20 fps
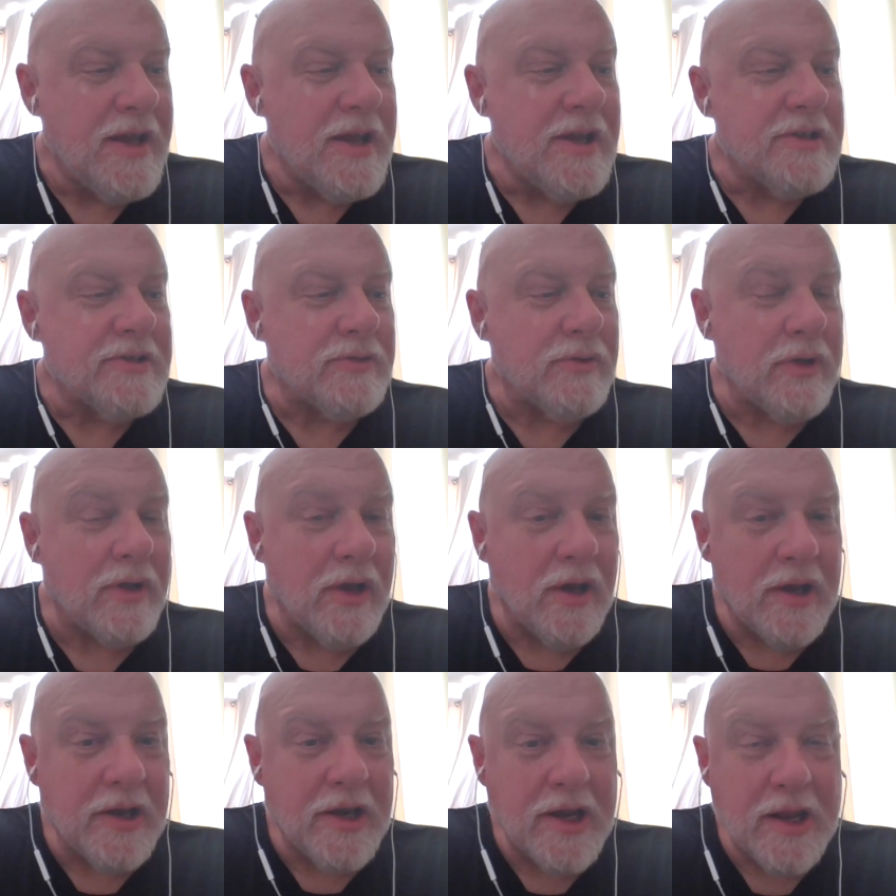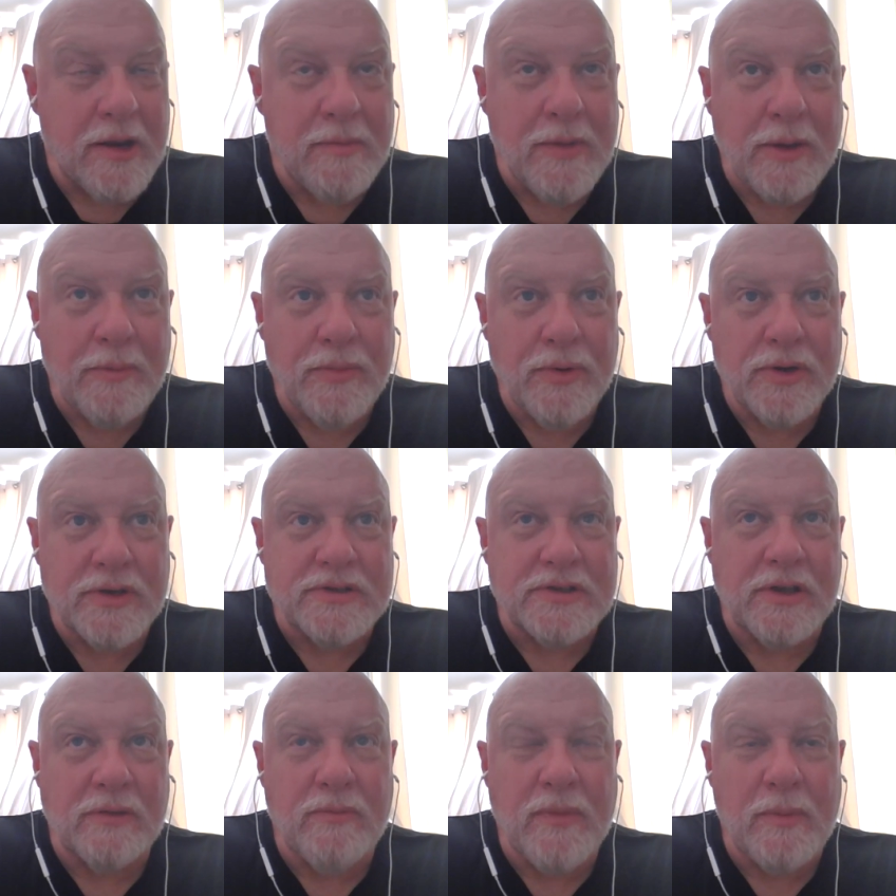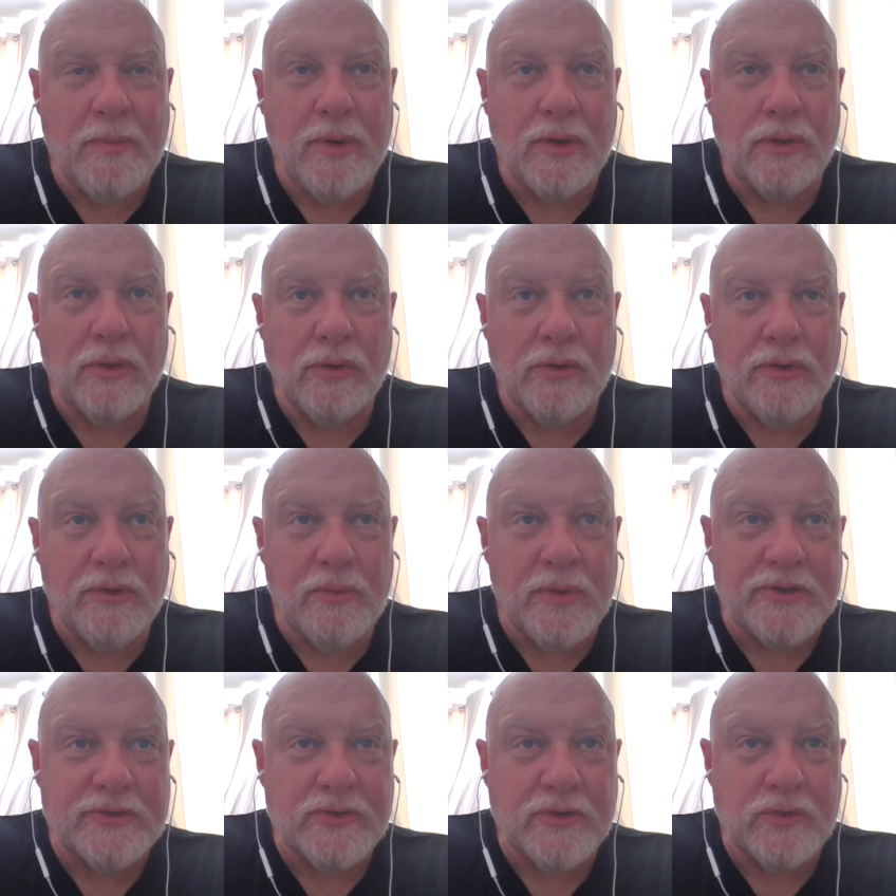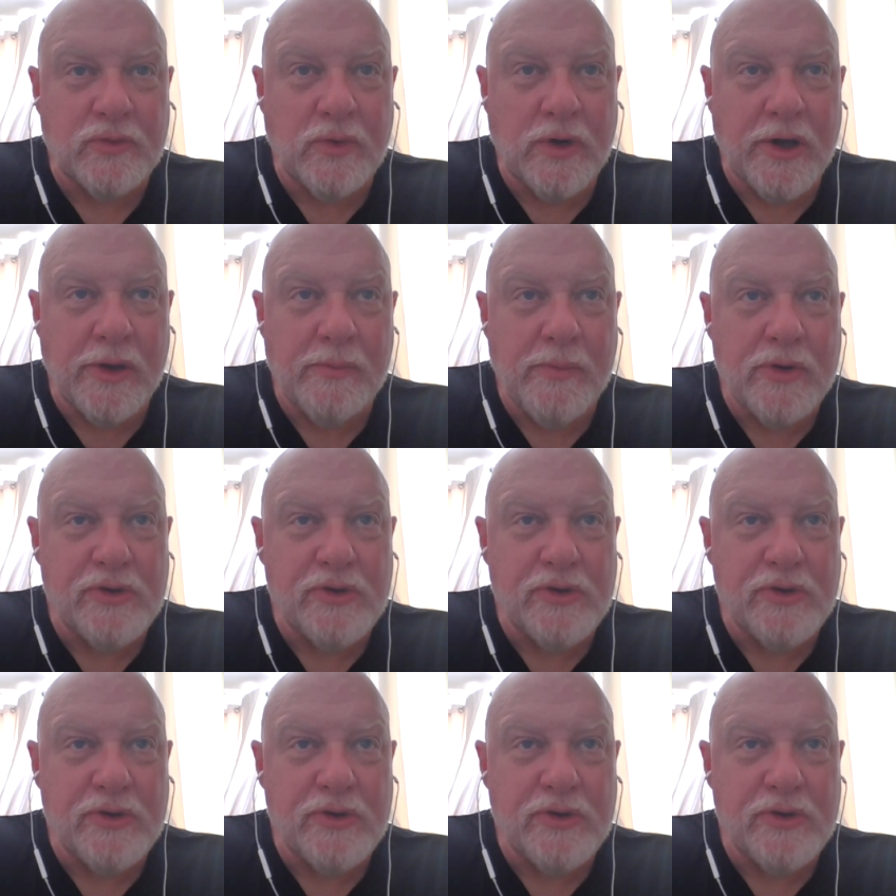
It's going on and on about books. I remember Lord of the Rings was one.